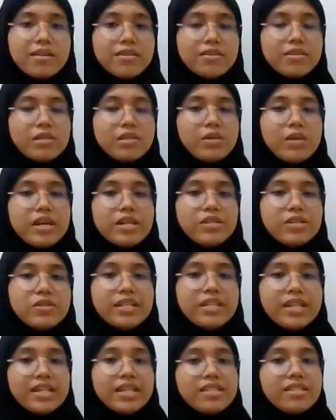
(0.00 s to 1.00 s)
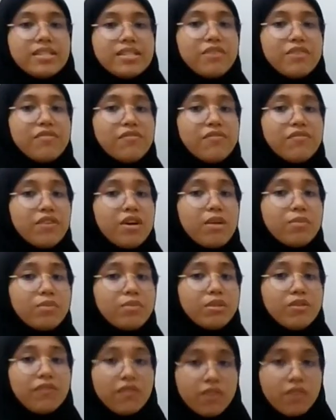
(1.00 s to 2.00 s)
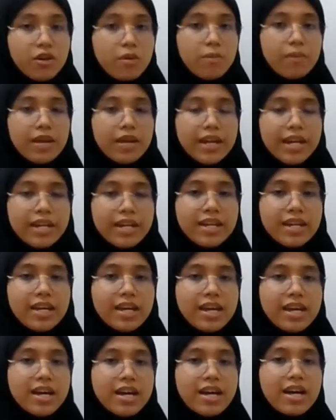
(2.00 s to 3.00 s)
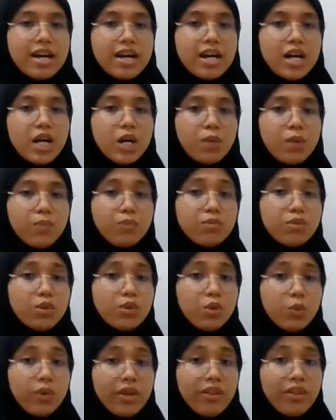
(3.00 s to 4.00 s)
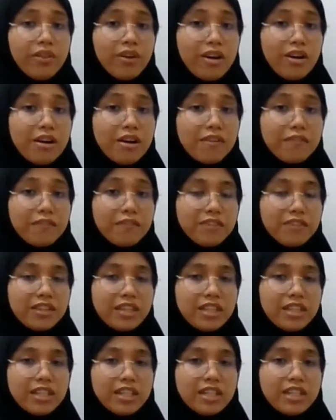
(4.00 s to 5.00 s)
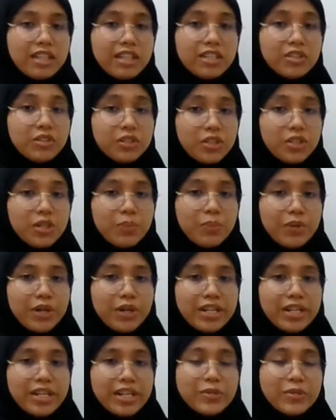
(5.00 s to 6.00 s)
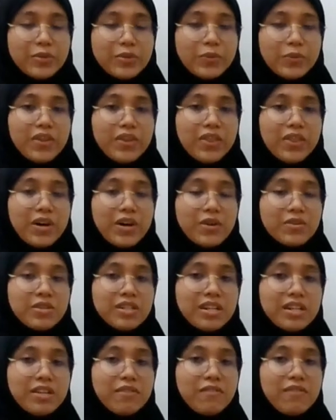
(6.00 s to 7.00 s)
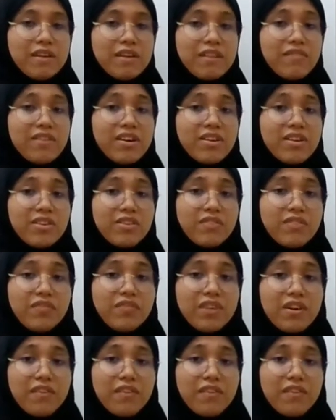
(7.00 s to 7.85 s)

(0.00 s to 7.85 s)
so as you can see from the floor plan, the width of the studio pod is 1,500